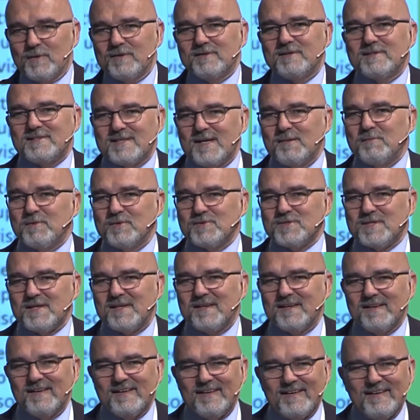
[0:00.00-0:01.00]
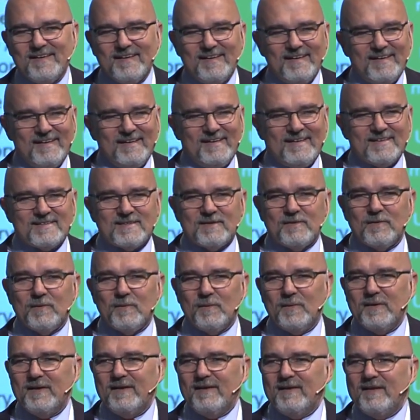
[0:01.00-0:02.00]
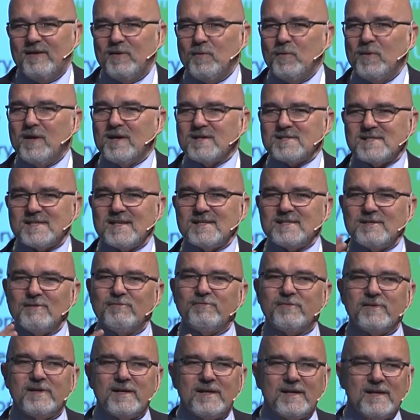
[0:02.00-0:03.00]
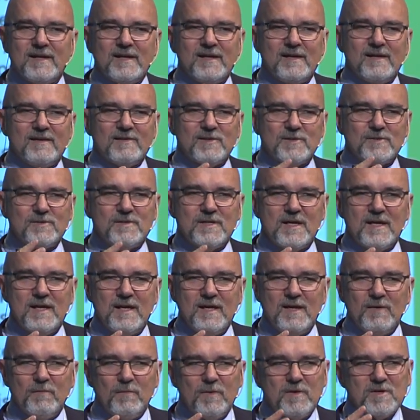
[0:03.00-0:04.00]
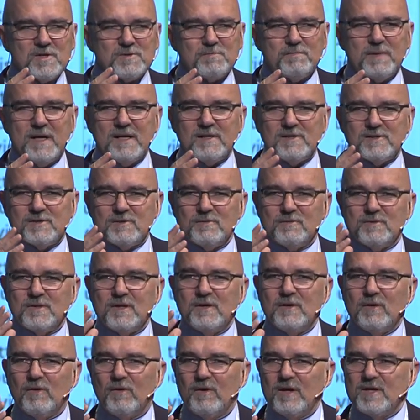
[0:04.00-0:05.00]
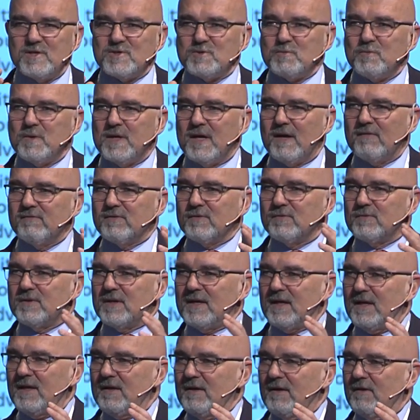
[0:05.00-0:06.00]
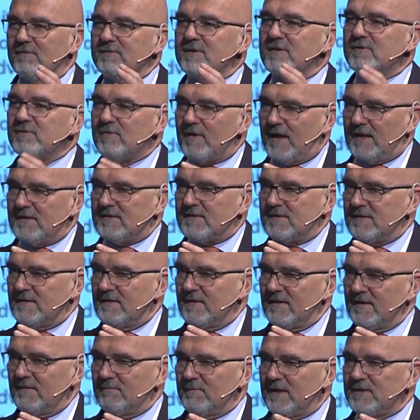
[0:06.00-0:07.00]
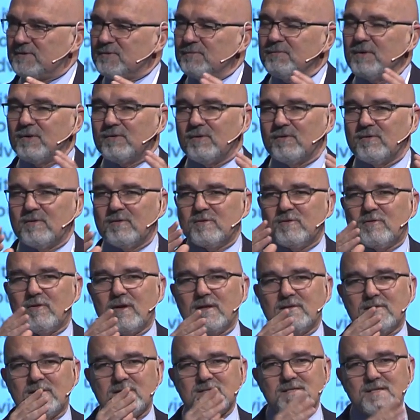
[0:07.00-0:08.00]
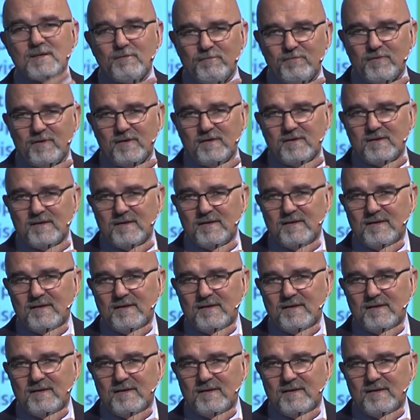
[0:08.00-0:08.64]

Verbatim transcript: what the time you see. So we are certifying today with respect to the knowledge we have today of the threat. But tomorrow the threat is different.